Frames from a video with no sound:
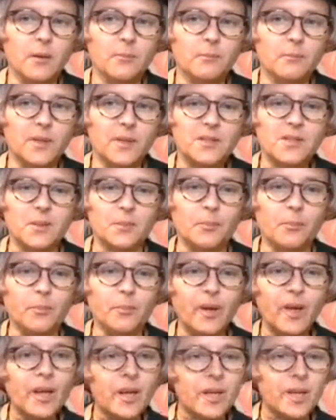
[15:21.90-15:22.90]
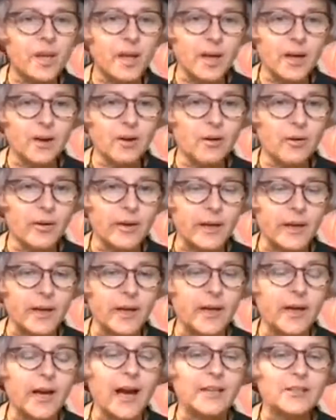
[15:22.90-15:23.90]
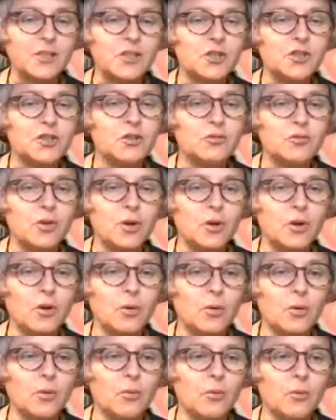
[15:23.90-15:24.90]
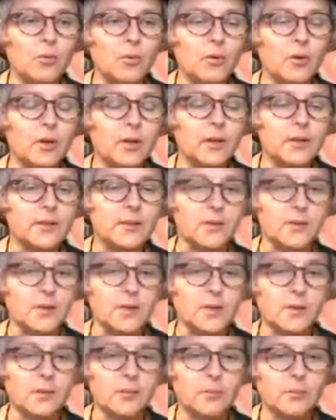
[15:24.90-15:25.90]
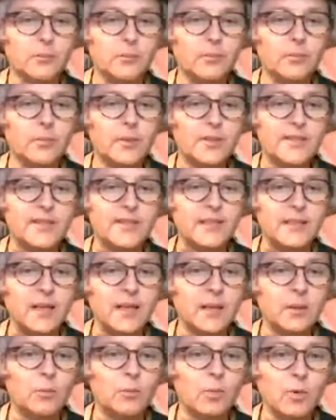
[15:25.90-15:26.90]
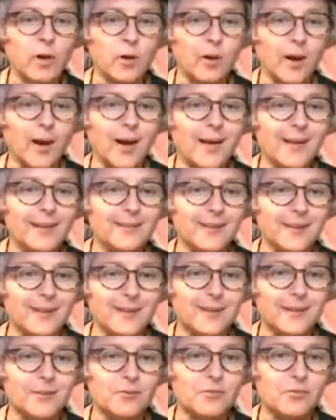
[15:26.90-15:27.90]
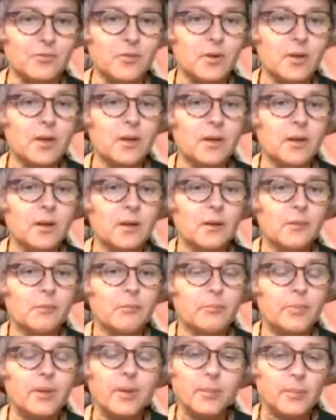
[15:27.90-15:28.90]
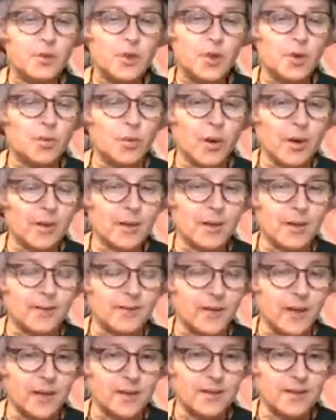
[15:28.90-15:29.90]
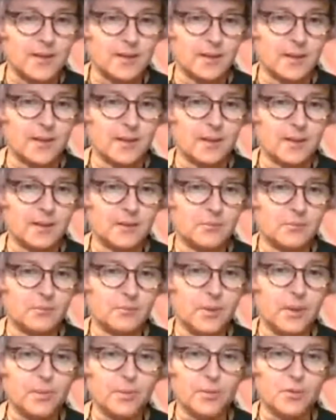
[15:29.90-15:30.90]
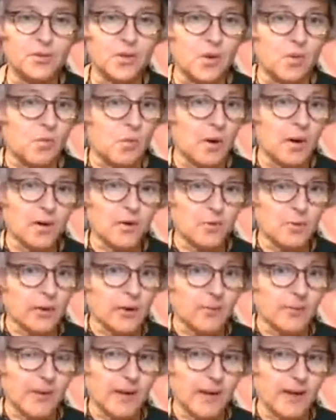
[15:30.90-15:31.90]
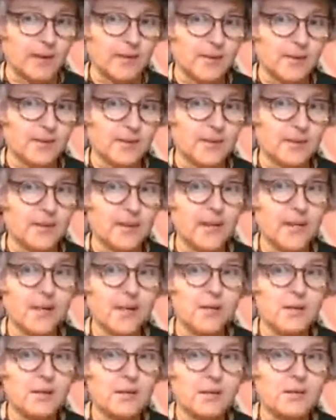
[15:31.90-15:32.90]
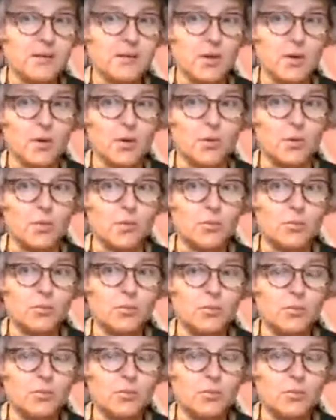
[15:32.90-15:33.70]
it's a big area. I just don't know, is there gonna where I live, people don't want to get vaccinated. People don't want to wear masks. So